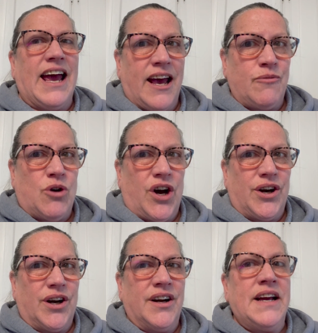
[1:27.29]
add
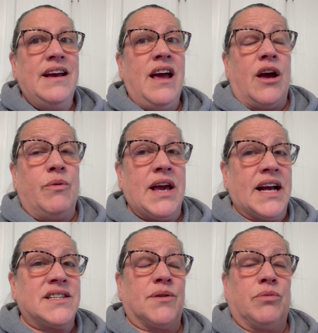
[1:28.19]
water, and we
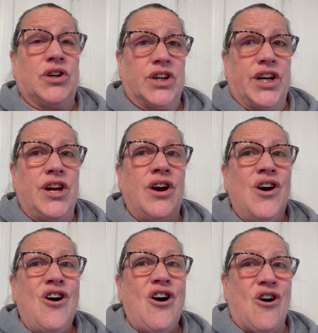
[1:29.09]
had some good
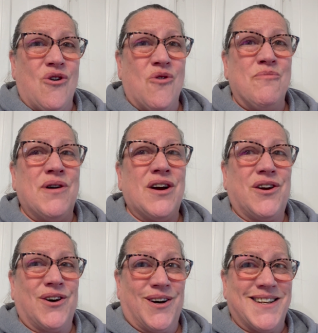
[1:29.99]
home
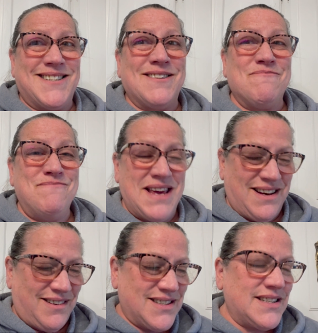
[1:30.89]
cooked
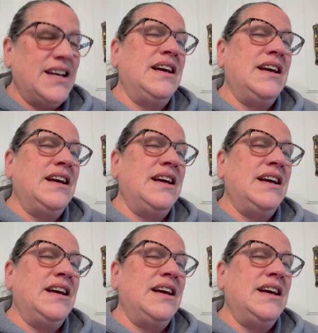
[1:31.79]
meals.